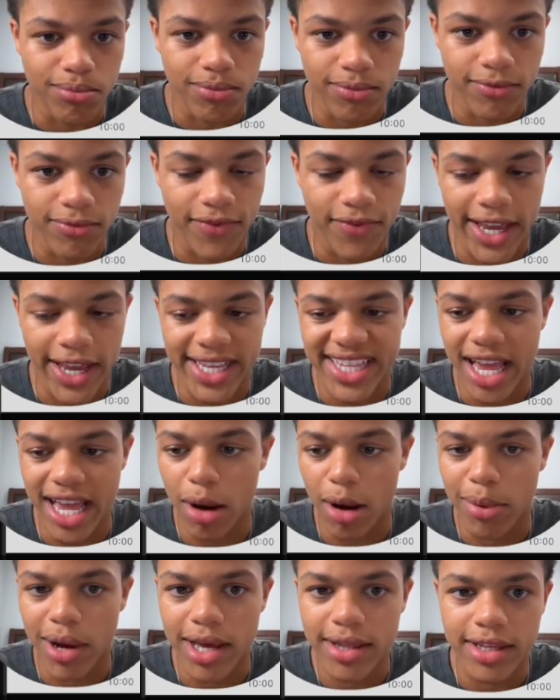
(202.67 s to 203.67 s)
faked
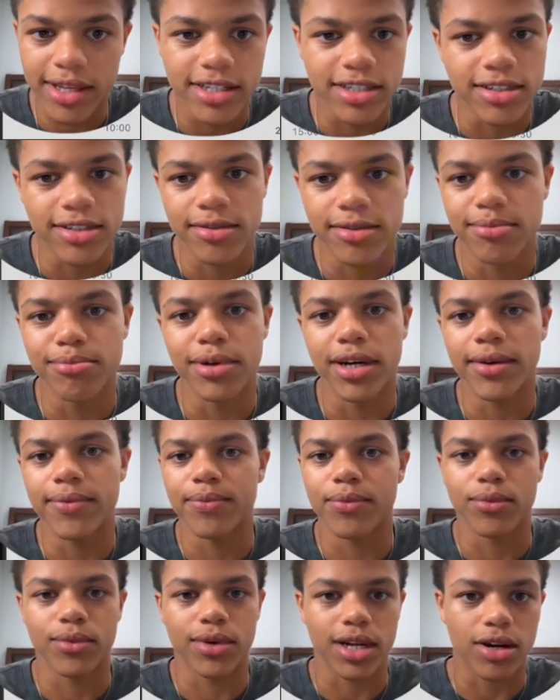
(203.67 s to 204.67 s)
out by this. But
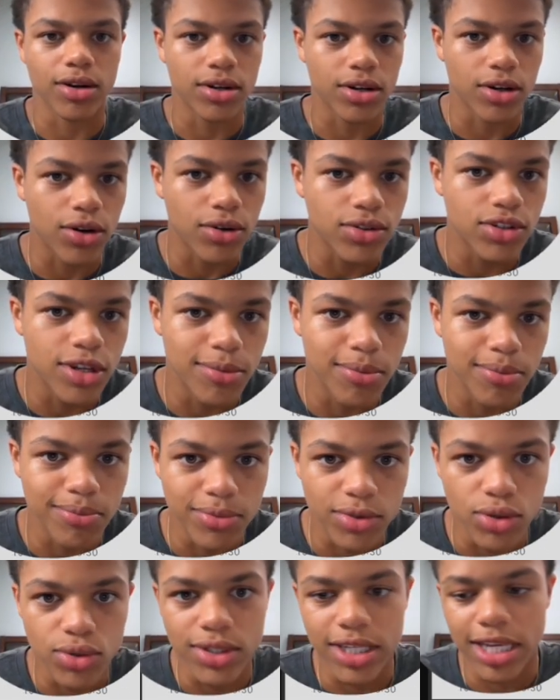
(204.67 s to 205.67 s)
we're not going to go
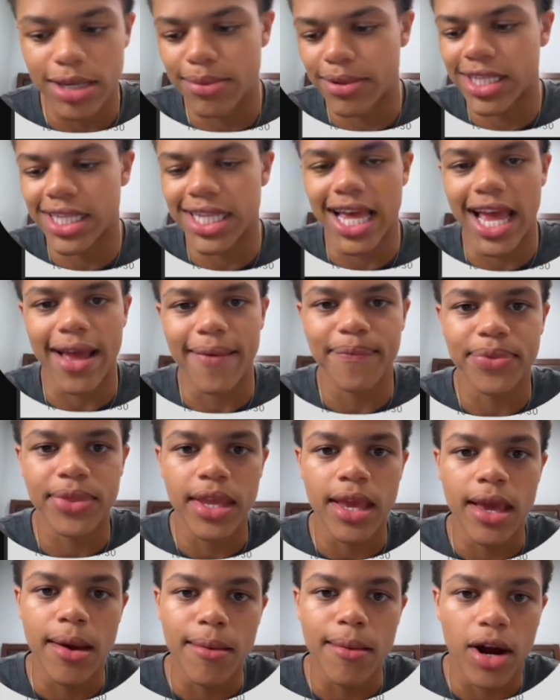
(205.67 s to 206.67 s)
too deep into that.
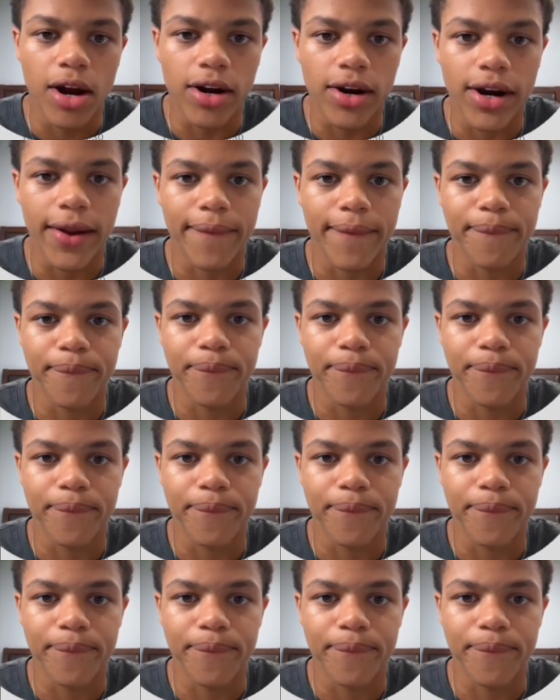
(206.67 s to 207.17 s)
All right.